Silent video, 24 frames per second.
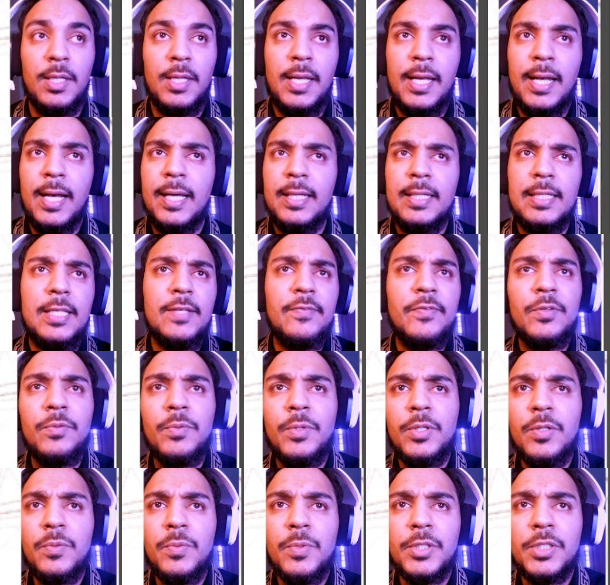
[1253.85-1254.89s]
and even when
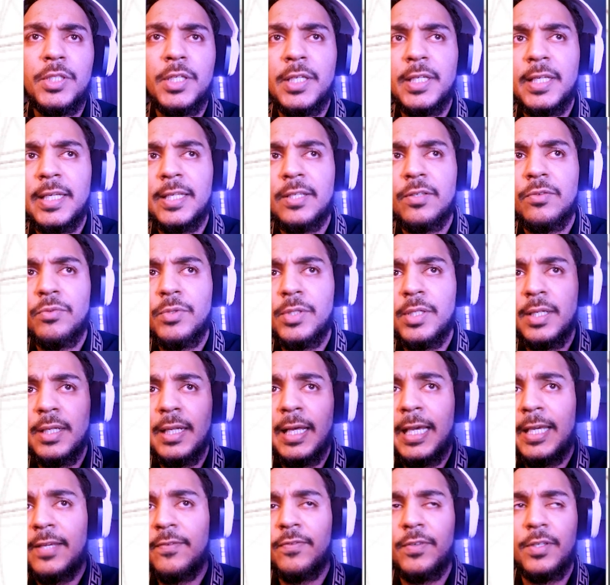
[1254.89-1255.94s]
you're working in real
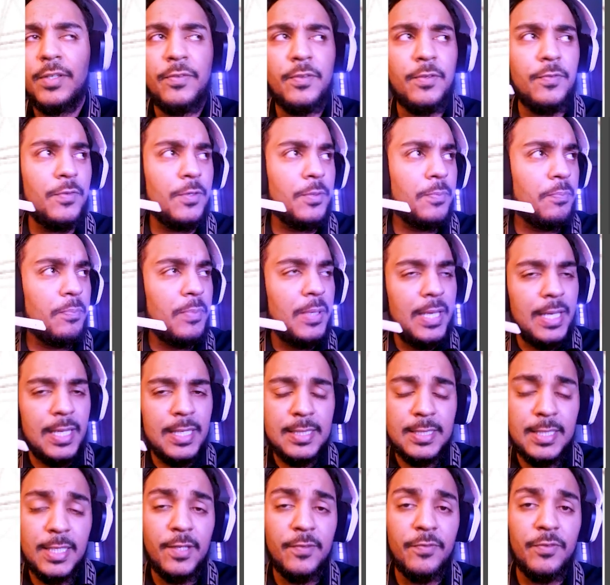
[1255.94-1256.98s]
life. If you're
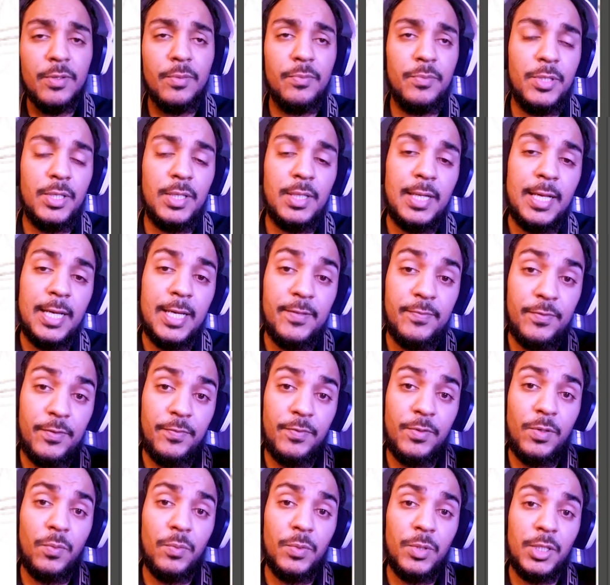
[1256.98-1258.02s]
painting from real life, if
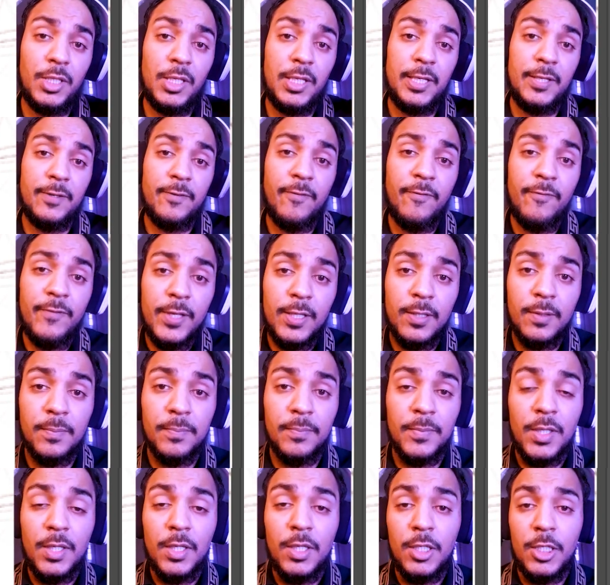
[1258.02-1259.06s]
you're working in film,
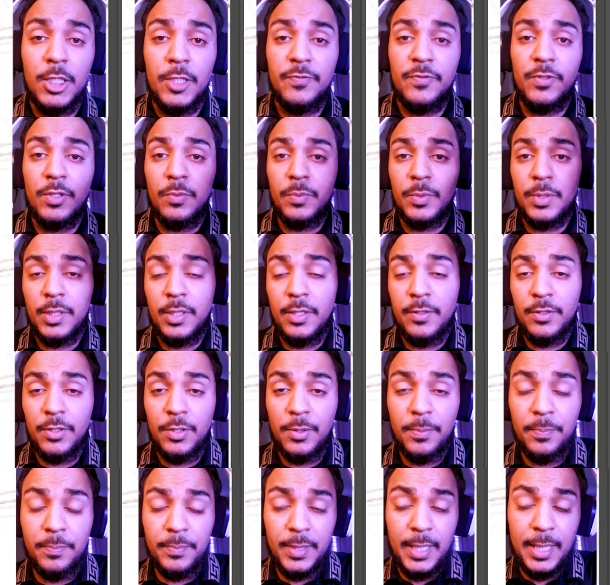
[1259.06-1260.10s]
if you're
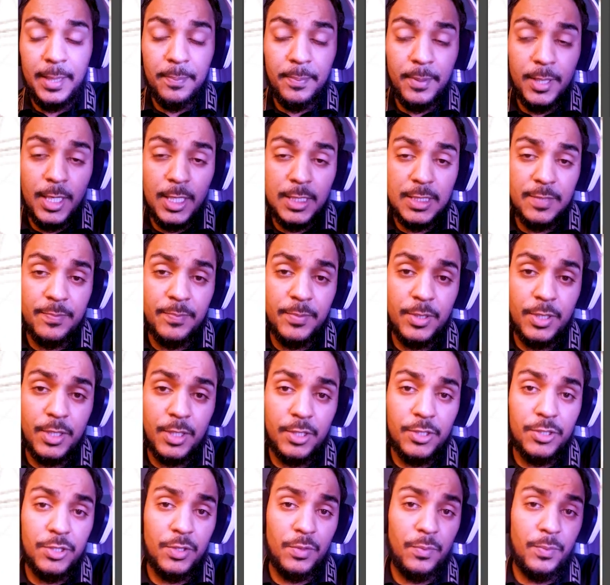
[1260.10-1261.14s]
that part of
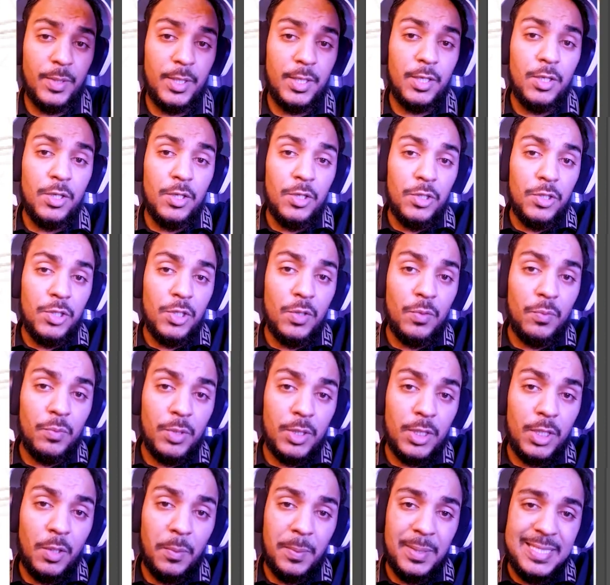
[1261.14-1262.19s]
production where you're
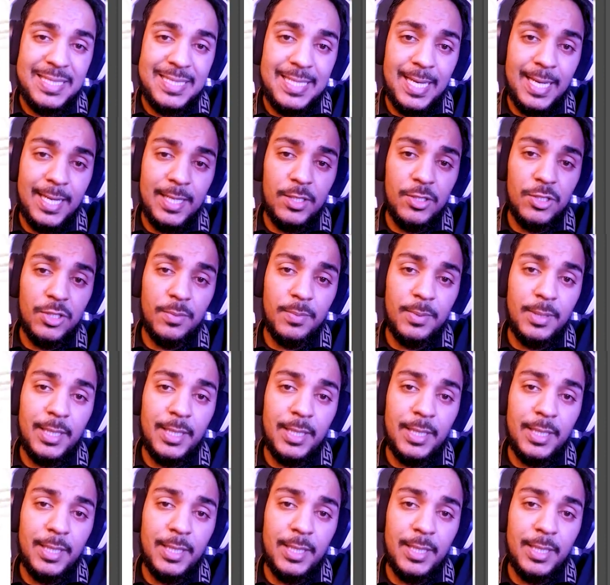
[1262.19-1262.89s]
working with tangible